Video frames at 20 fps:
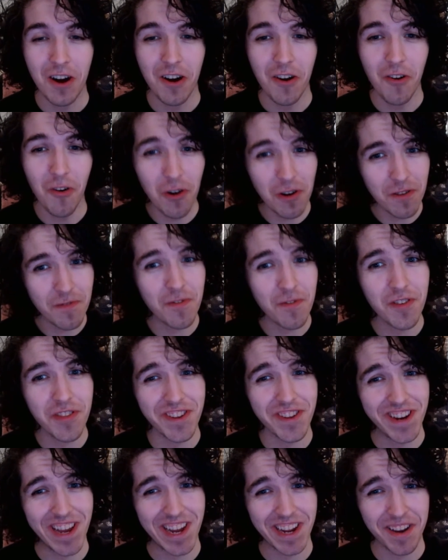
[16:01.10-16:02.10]
Or for
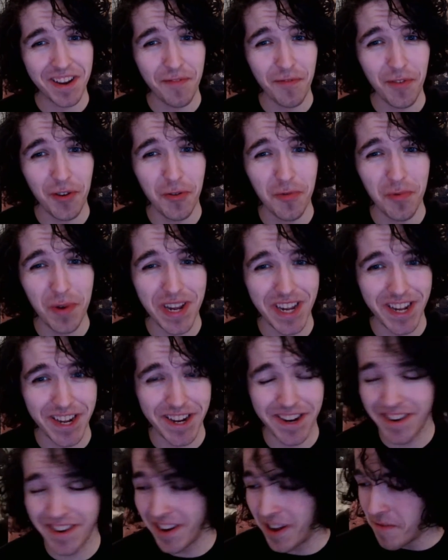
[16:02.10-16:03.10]
the next few
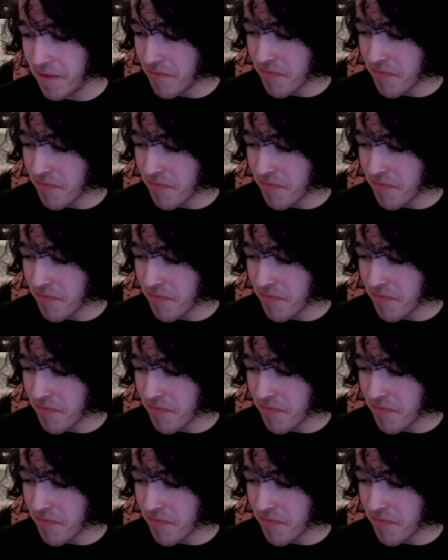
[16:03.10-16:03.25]
weeks.